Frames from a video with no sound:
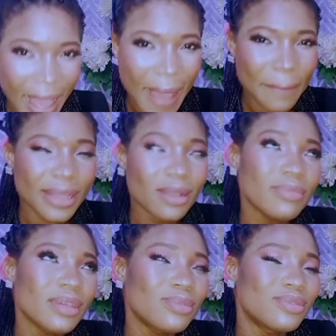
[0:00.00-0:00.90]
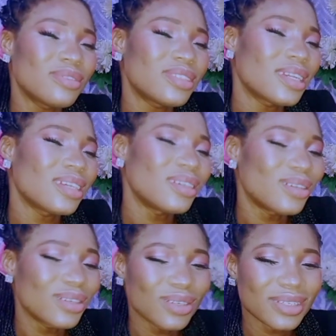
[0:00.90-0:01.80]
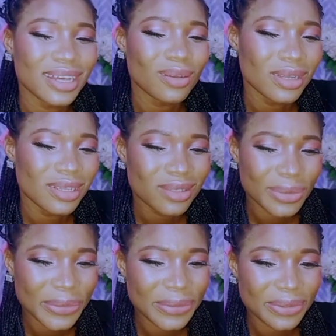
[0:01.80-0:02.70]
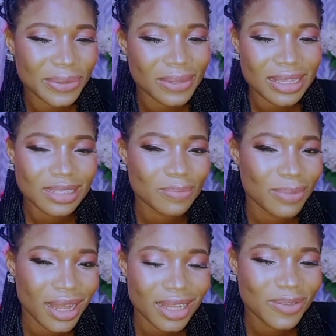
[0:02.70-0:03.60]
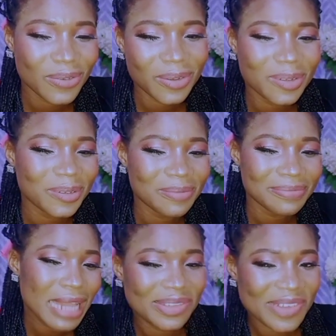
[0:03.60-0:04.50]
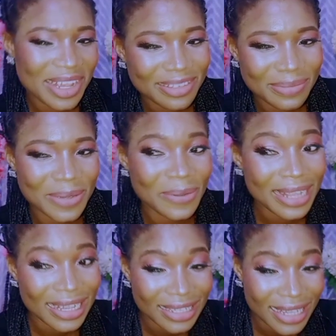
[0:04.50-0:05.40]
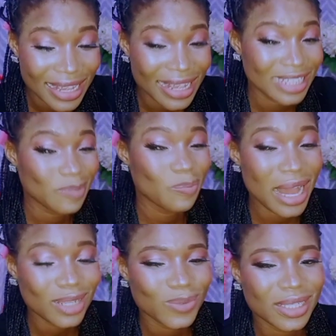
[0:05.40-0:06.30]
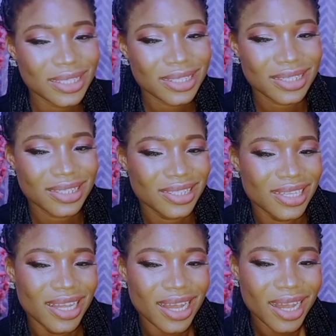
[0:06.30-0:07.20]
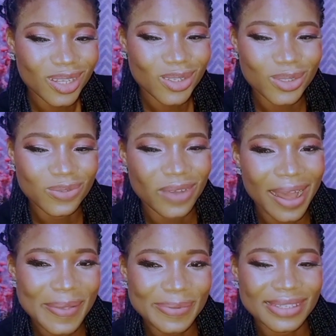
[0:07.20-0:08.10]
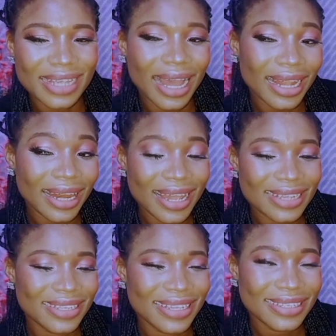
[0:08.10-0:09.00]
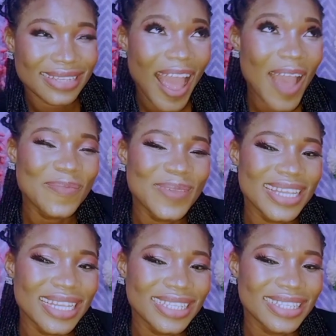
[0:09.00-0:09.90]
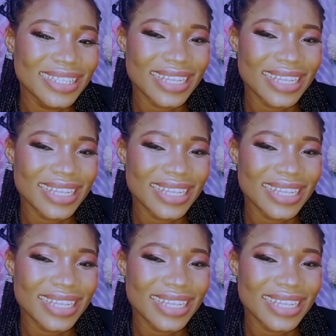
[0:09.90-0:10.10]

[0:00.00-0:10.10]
I may not be able to share all that went on on this platform. But trust me, when I say it's packed with good vibes and lessons, I mean it.